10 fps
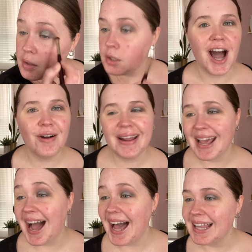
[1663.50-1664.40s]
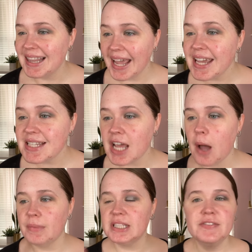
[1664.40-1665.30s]
Alrighty, I like it.
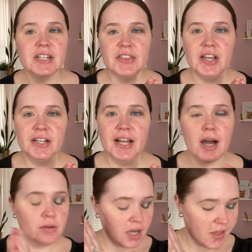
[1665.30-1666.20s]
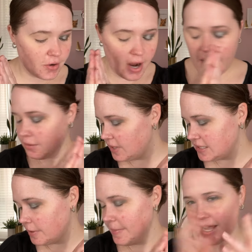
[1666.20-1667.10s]
I'm leaving it there now. Other eye, rest
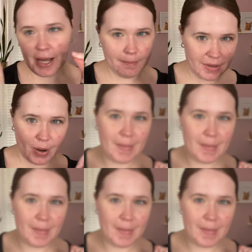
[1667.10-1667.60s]
my makeup, be right